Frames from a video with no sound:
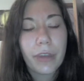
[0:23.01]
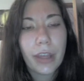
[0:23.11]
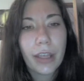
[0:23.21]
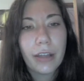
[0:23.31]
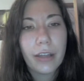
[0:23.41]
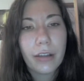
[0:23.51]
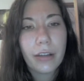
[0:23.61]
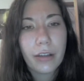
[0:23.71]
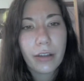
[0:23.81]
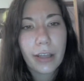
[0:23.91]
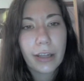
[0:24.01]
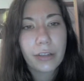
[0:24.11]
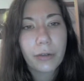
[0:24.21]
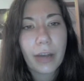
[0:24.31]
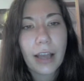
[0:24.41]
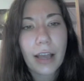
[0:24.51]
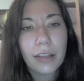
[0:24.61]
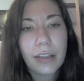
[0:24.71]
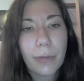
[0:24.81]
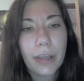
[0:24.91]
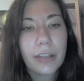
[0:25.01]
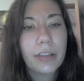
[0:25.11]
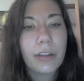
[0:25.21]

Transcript: Thin, thin as grass, dipping into